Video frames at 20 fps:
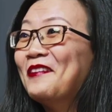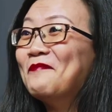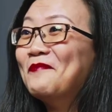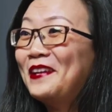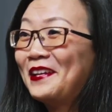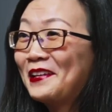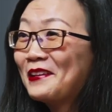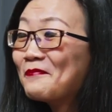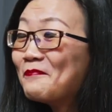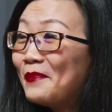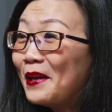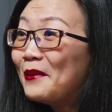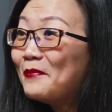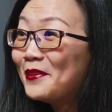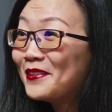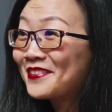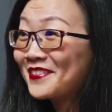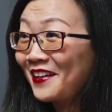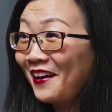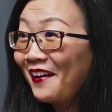making baby
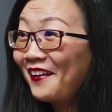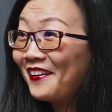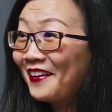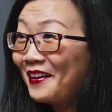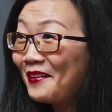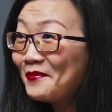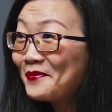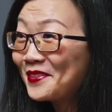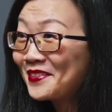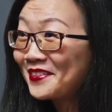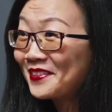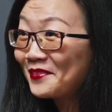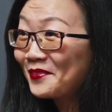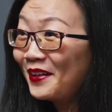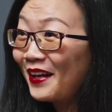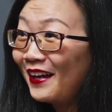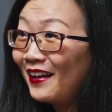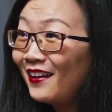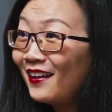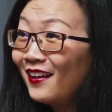startups,
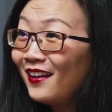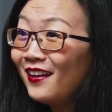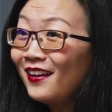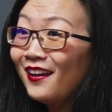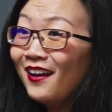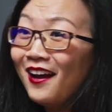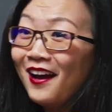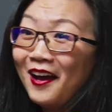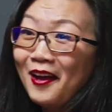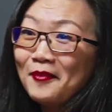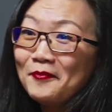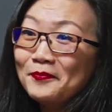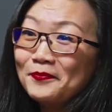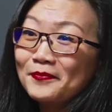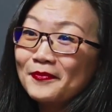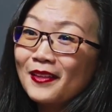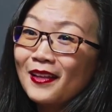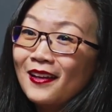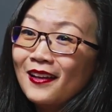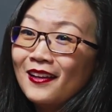right?
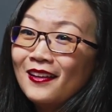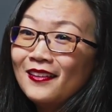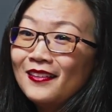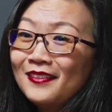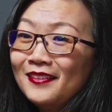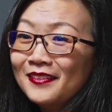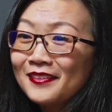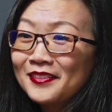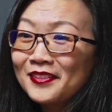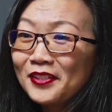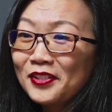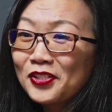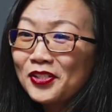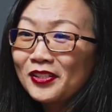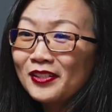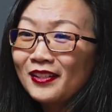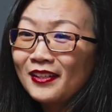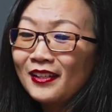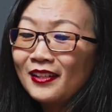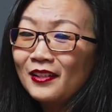Um,
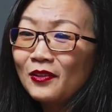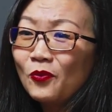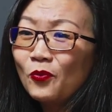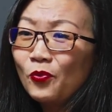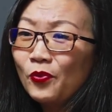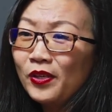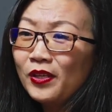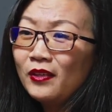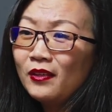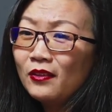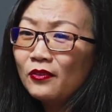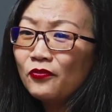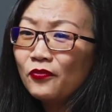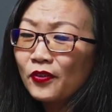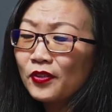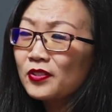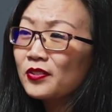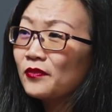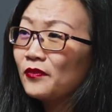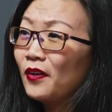essentially we
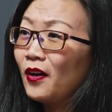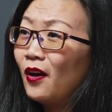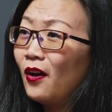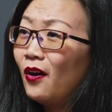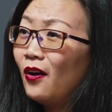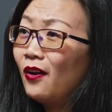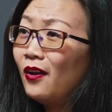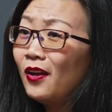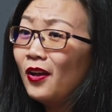first of all